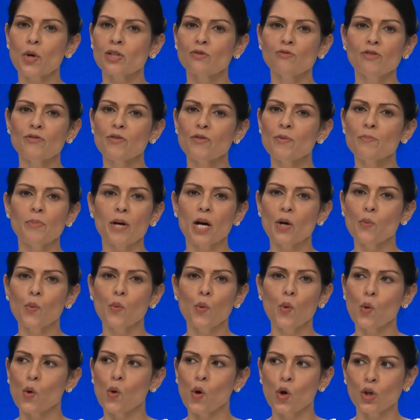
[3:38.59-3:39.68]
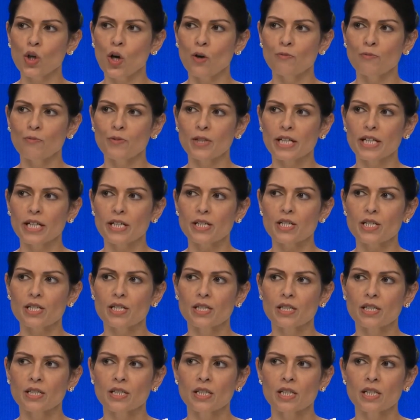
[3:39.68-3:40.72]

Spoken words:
one riven by war or conflict.